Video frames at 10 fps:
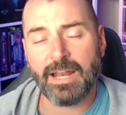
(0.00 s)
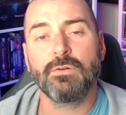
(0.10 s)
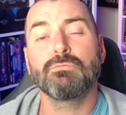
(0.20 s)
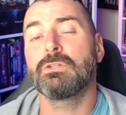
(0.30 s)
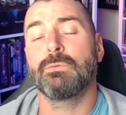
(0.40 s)

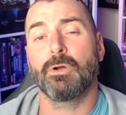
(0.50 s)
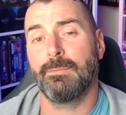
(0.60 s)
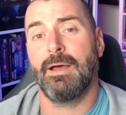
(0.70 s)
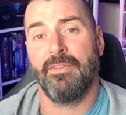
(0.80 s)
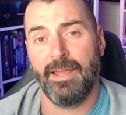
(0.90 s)
don't really worry
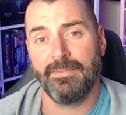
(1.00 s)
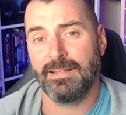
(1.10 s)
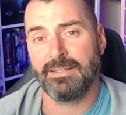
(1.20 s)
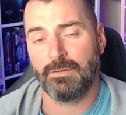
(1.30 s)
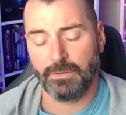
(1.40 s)
about that.
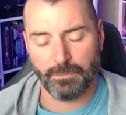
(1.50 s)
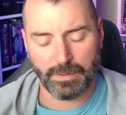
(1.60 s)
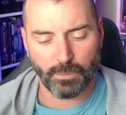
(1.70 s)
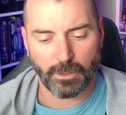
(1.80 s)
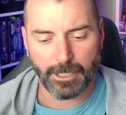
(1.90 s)
That's not a real
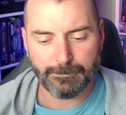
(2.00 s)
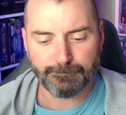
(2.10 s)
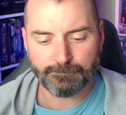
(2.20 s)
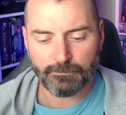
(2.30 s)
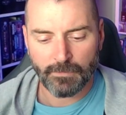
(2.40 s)
big worry.
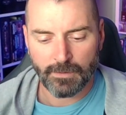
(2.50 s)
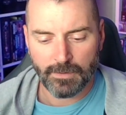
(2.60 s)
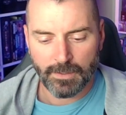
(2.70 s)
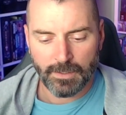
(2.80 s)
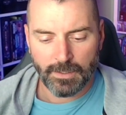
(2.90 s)

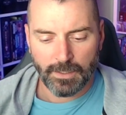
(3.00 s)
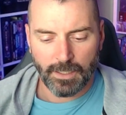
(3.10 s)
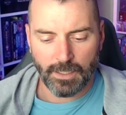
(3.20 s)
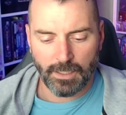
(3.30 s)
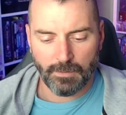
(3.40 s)

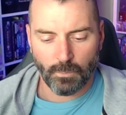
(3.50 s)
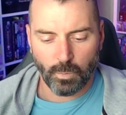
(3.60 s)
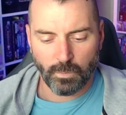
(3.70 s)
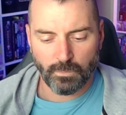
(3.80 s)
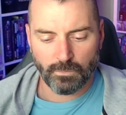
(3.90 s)
A
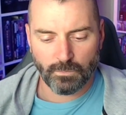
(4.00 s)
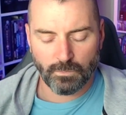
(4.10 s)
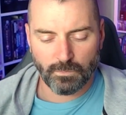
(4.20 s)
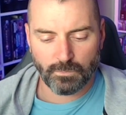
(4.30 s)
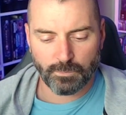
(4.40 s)

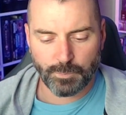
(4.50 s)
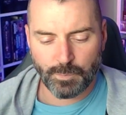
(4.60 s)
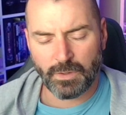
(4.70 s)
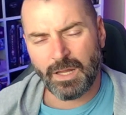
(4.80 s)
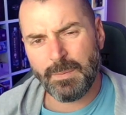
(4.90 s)

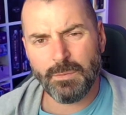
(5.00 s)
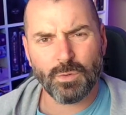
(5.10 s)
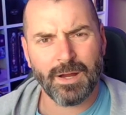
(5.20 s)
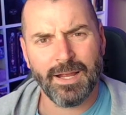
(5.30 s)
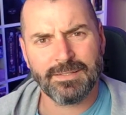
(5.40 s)
lot of people
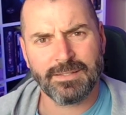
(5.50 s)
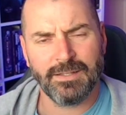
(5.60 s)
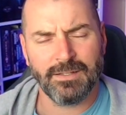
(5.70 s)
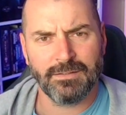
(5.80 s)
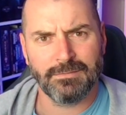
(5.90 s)
are
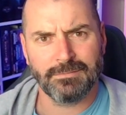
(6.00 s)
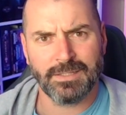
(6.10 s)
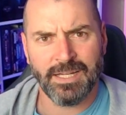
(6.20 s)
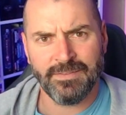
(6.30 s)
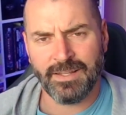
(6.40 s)
asking,
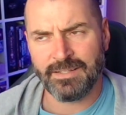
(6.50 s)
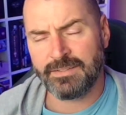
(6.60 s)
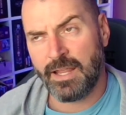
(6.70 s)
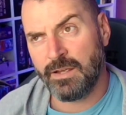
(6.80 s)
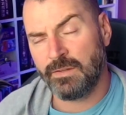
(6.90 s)
can they
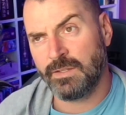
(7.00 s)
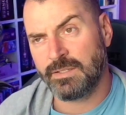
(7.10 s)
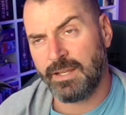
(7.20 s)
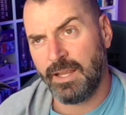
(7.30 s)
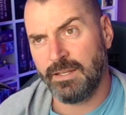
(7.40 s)
stay on the
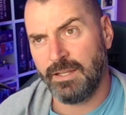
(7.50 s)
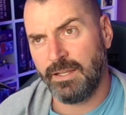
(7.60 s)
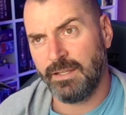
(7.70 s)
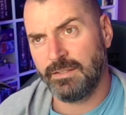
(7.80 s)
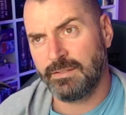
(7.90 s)

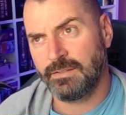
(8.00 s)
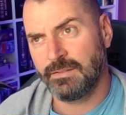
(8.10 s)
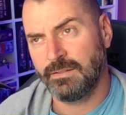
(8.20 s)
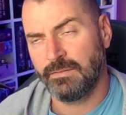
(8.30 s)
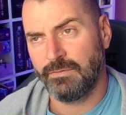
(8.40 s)
standees,
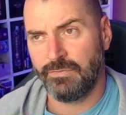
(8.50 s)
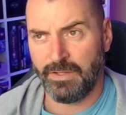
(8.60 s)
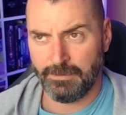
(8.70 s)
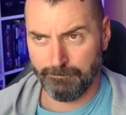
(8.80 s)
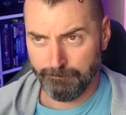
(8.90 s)

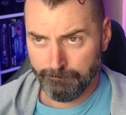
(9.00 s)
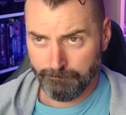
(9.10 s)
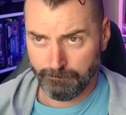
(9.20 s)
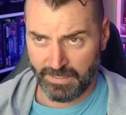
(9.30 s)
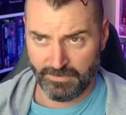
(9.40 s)
fit
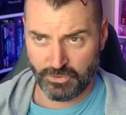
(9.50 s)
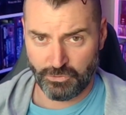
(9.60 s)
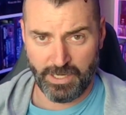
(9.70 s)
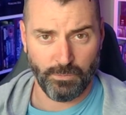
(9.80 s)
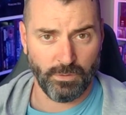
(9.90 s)
in the
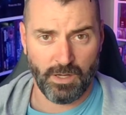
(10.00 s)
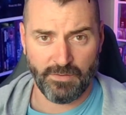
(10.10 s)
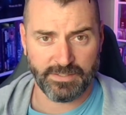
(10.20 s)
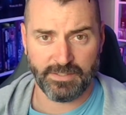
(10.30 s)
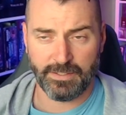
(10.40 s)
tray? Well,
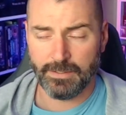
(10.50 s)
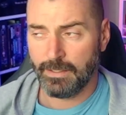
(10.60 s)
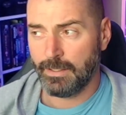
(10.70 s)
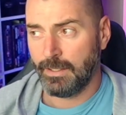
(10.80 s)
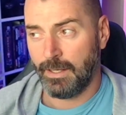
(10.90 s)
obviously,
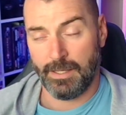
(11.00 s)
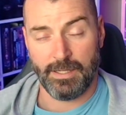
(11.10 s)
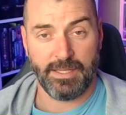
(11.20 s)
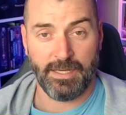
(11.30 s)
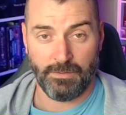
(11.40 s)

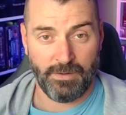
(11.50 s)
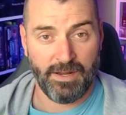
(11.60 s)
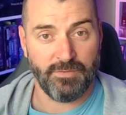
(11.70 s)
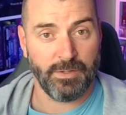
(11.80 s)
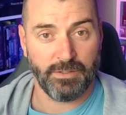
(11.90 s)
again, I don't
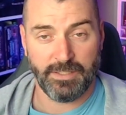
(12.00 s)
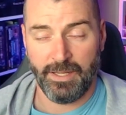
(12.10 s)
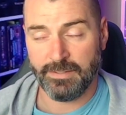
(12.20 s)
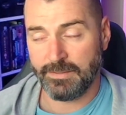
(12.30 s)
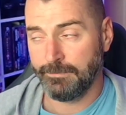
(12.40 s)
have them here to
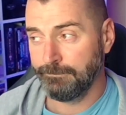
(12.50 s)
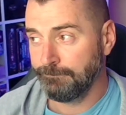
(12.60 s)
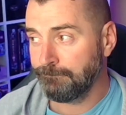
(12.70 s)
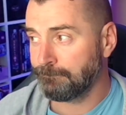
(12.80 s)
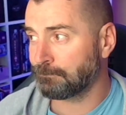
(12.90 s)
test.
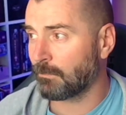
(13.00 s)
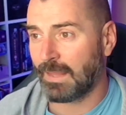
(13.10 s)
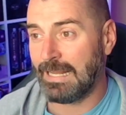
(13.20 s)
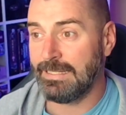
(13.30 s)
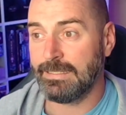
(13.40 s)
We